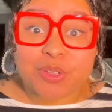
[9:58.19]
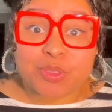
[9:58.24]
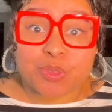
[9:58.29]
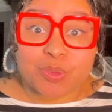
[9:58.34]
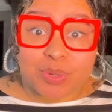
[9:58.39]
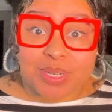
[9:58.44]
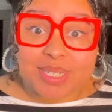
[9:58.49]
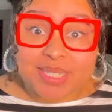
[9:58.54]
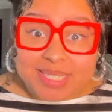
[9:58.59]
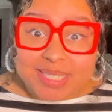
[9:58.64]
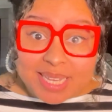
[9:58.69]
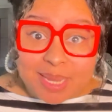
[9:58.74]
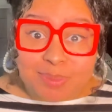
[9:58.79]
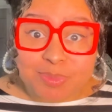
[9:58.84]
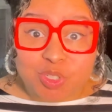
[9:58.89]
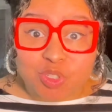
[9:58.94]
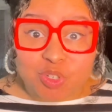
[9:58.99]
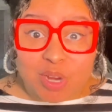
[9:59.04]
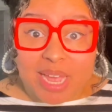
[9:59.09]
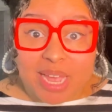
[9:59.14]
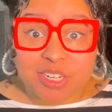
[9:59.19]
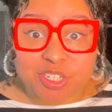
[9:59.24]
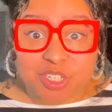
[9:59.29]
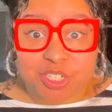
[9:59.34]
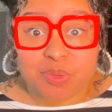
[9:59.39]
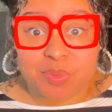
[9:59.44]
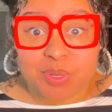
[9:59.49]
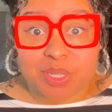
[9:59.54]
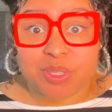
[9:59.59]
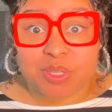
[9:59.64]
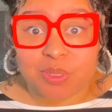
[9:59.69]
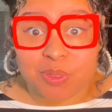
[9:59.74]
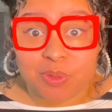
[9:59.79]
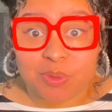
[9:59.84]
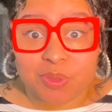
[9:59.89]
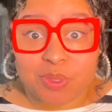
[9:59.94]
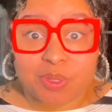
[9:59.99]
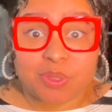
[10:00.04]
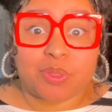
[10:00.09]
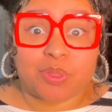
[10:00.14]
3-step strategy with
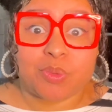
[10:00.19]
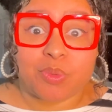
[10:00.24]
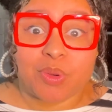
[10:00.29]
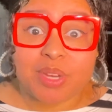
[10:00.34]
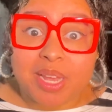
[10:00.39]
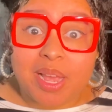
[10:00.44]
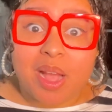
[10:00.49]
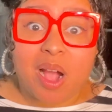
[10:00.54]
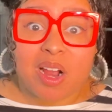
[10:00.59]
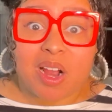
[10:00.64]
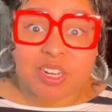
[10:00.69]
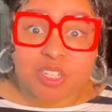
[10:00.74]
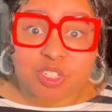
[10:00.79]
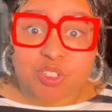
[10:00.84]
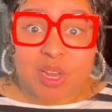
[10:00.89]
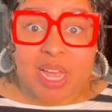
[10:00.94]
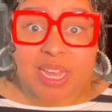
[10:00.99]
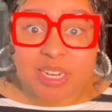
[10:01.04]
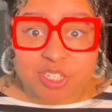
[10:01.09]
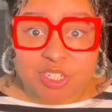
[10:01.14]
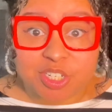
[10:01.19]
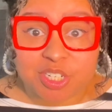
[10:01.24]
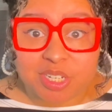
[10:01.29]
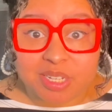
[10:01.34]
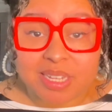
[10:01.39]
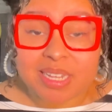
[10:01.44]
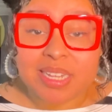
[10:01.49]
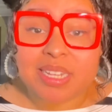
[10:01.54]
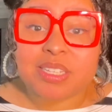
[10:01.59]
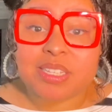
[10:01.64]
you, the 3R strategy.